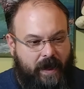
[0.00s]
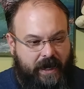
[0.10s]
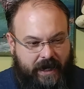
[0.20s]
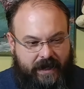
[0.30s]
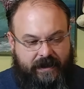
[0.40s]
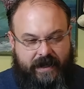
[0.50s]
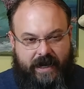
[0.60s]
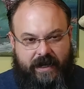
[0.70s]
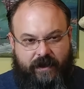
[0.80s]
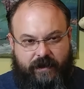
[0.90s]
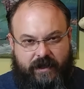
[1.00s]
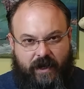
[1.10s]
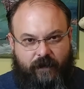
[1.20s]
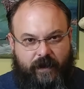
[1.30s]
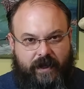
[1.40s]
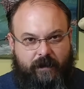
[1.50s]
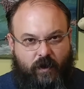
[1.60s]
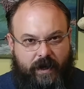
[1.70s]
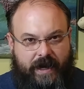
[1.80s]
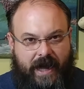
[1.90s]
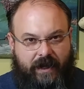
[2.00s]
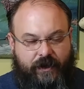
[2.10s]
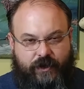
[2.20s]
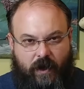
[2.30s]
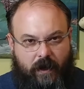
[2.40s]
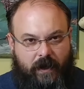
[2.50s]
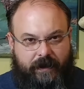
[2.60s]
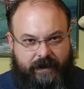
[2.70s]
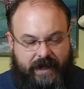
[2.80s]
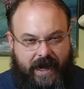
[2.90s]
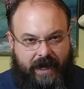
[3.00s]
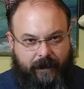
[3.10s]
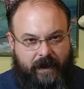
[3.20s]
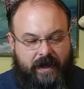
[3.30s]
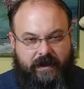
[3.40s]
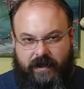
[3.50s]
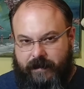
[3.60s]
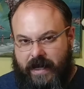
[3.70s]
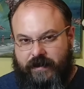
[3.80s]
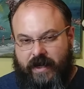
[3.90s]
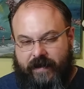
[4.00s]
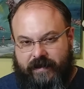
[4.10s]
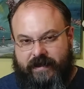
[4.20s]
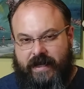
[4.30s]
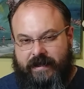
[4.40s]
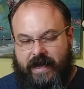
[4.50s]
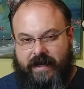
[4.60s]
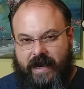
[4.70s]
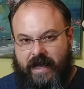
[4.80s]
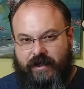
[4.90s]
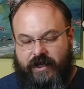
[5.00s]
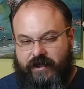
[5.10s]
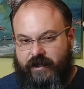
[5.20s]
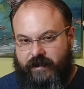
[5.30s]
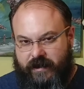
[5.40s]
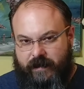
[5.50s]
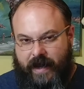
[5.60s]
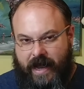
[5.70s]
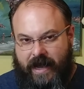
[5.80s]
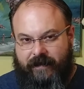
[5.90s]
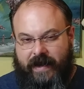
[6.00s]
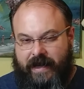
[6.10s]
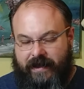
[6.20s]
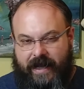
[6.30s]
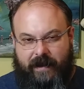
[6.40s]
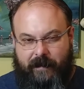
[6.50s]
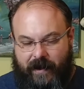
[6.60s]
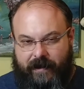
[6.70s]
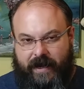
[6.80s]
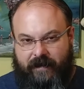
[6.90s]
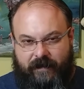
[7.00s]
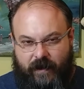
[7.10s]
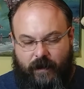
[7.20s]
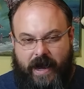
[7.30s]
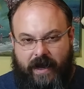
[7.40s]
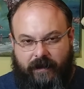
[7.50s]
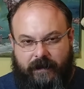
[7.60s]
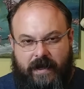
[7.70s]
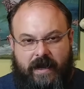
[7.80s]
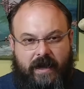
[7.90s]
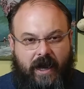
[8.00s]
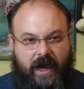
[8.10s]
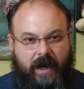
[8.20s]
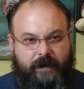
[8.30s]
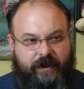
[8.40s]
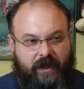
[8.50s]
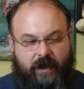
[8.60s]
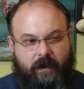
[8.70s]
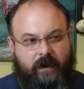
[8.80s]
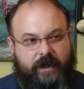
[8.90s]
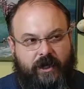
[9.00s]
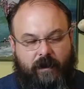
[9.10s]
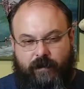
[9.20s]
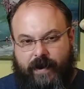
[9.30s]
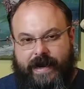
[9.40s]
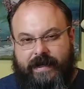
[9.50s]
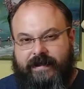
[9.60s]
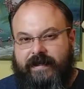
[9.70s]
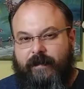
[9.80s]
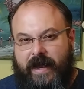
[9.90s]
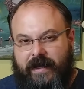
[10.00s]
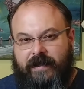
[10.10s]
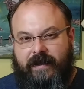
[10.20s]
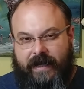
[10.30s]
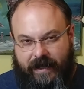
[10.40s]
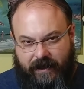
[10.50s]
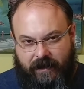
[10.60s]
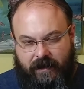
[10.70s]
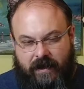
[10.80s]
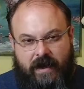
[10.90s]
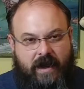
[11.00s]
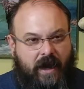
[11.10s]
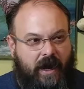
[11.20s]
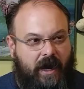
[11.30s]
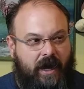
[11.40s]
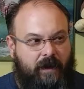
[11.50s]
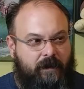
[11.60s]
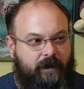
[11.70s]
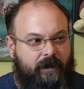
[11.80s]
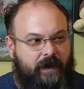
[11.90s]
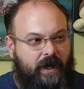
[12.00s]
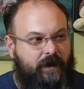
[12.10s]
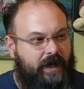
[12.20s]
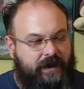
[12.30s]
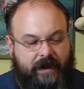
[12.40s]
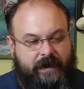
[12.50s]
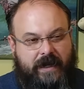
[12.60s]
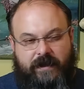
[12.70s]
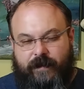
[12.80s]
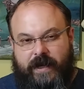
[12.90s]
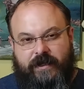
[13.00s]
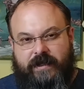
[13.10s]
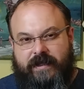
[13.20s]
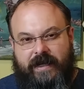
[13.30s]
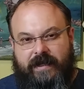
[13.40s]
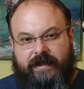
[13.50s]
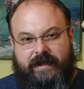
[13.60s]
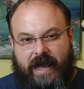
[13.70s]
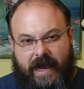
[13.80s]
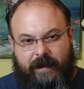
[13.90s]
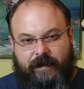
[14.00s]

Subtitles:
inundating yourself with more knowledge all the time. Sometimes you have to take that knowledge that you do have and let it marinate for a while, so your brain can cement it in. And sometimes your brain just needs time